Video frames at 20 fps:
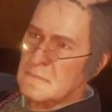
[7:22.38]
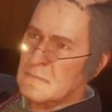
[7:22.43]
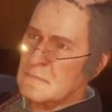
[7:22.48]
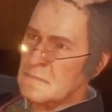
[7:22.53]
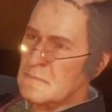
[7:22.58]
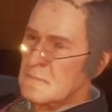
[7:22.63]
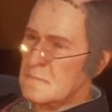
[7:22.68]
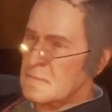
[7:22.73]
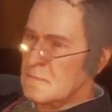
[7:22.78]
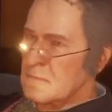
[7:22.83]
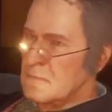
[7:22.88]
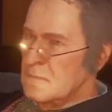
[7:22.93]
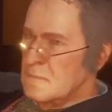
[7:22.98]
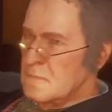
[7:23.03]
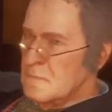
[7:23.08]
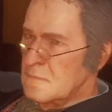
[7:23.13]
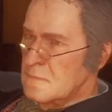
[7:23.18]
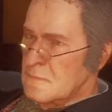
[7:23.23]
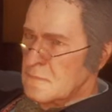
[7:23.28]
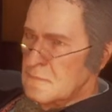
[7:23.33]

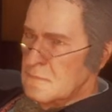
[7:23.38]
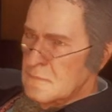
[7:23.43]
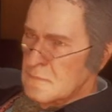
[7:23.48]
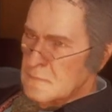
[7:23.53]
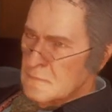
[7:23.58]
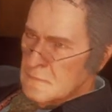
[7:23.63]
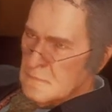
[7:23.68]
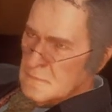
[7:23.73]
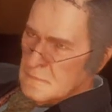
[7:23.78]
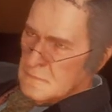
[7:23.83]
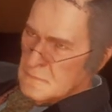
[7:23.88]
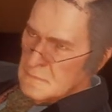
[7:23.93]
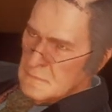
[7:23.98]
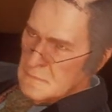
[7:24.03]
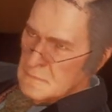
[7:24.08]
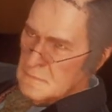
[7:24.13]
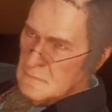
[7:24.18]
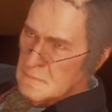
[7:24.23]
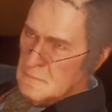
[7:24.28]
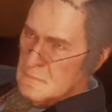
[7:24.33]

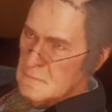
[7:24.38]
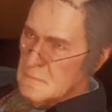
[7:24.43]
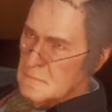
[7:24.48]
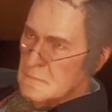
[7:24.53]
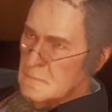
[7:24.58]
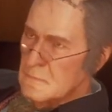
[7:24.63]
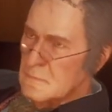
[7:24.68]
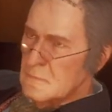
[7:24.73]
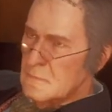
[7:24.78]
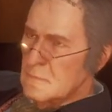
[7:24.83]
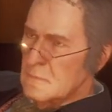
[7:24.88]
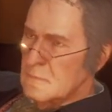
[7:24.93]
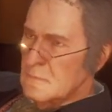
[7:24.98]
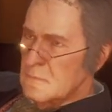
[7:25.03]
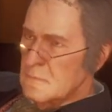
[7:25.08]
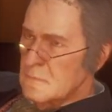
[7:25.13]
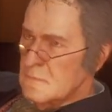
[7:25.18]
[no speech]